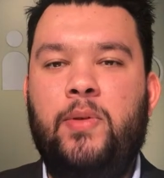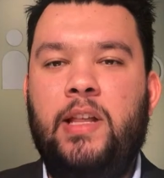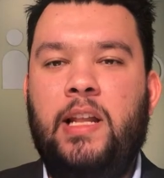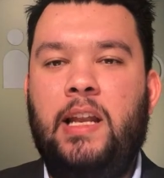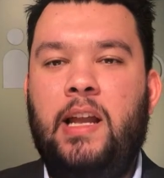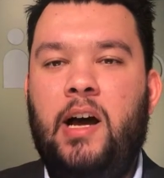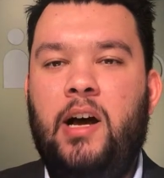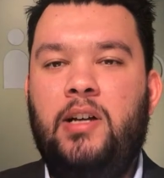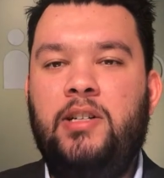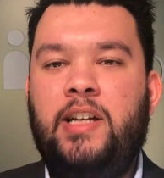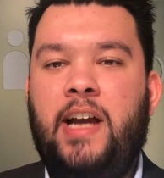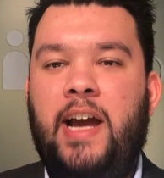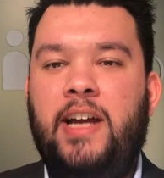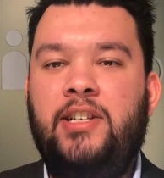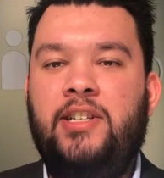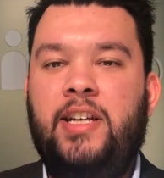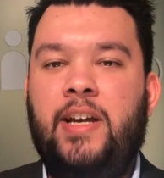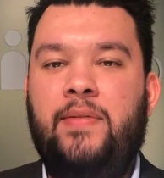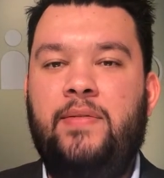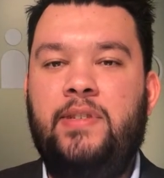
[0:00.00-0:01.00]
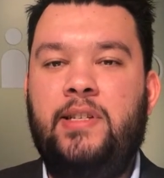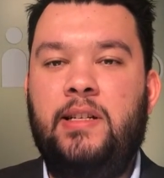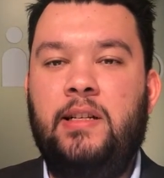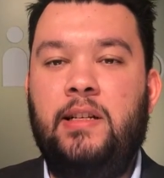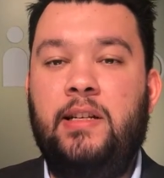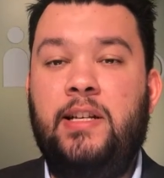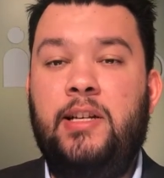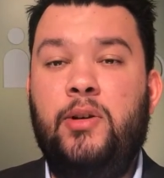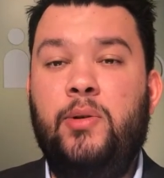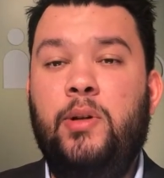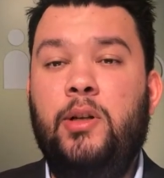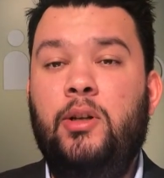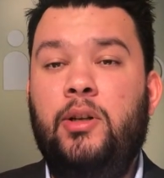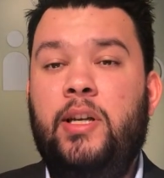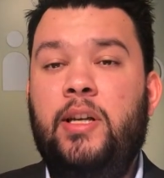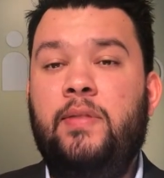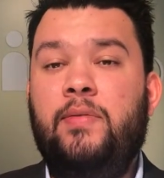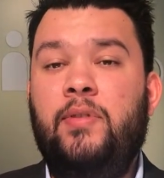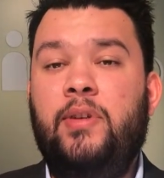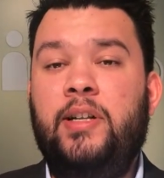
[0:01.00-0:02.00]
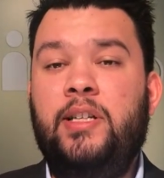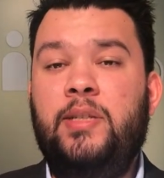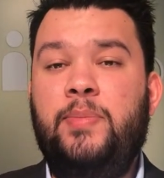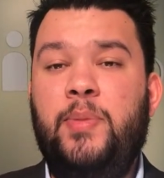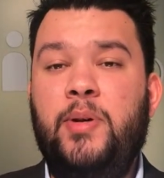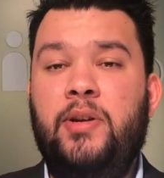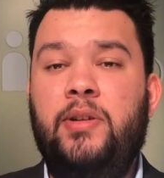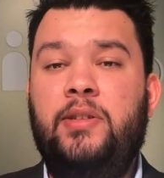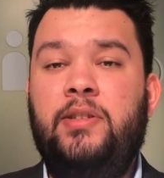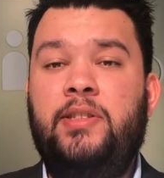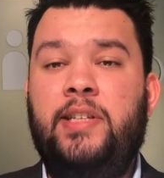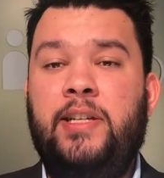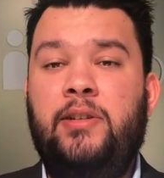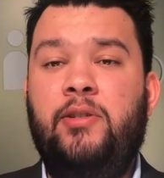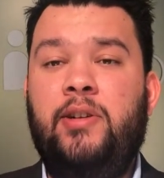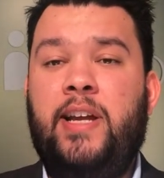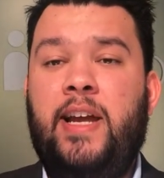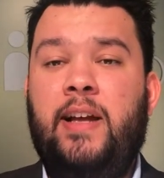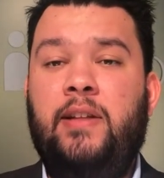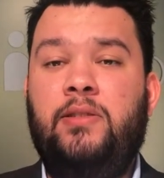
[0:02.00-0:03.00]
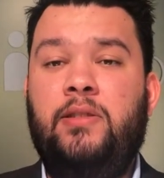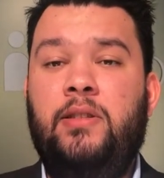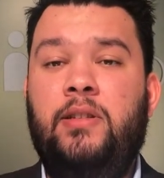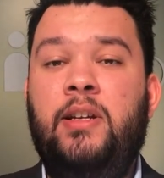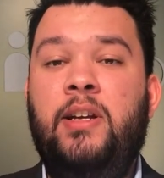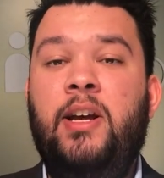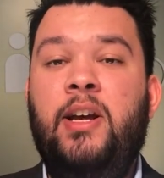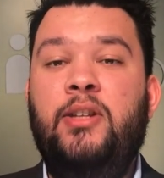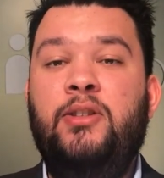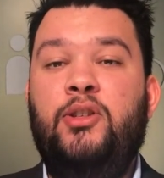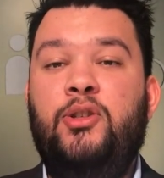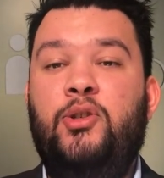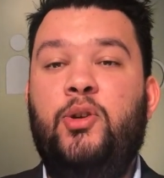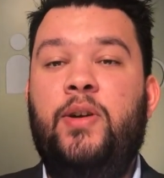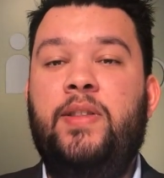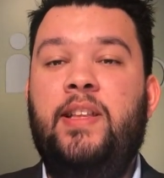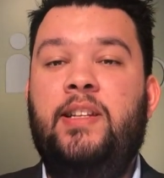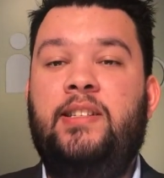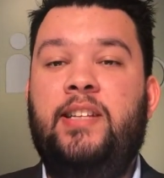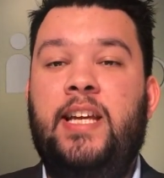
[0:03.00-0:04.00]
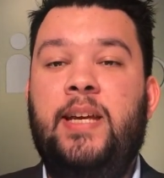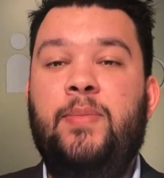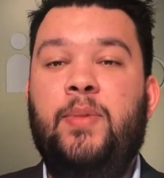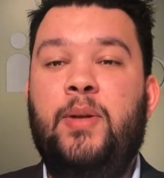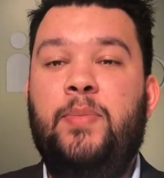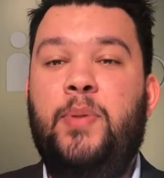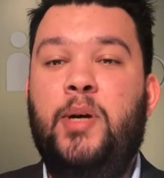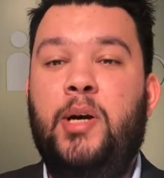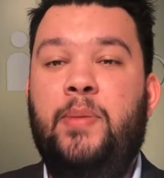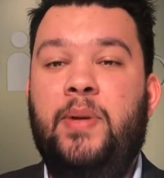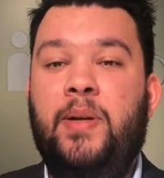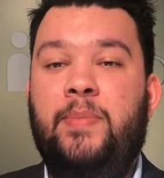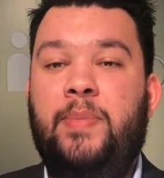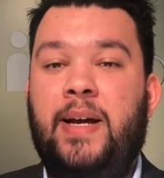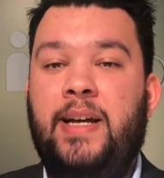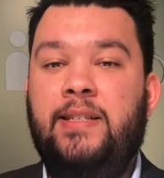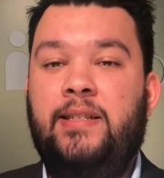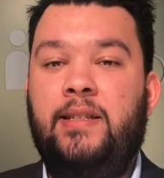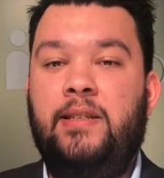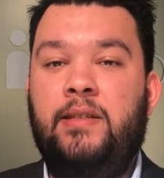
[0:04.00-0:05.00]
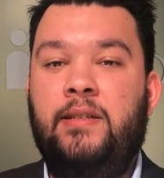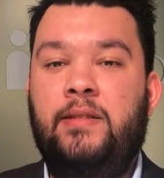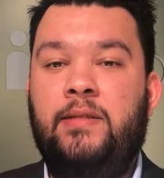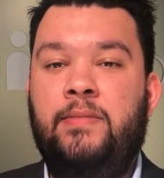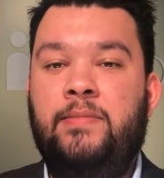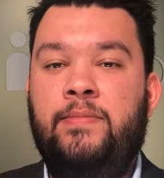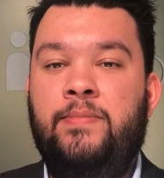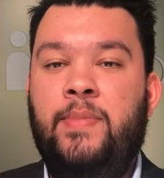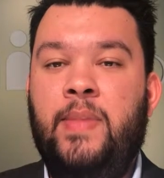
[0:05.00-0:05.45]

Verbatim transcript: with a large aged care facility who are looking for an experienced senior accountant to join the team on a permanent basis.